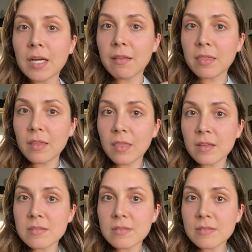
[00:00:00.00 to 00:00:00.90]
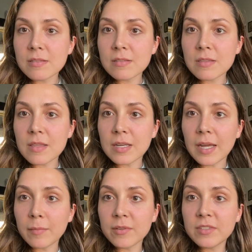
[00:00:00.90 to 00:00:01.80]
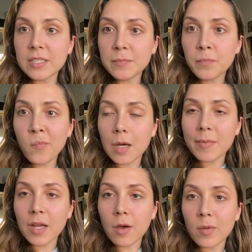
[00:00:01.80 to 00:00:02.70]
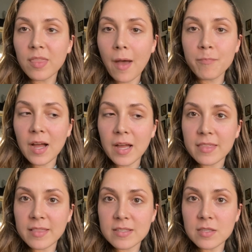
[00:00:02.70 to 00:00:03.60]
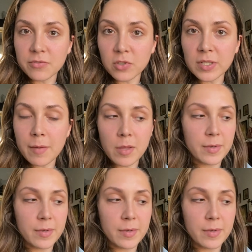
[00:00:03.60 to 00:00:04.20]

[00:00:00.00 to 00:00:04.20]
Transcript: I think that's the name of it. I'm gonna go with that. I think that's the full name of the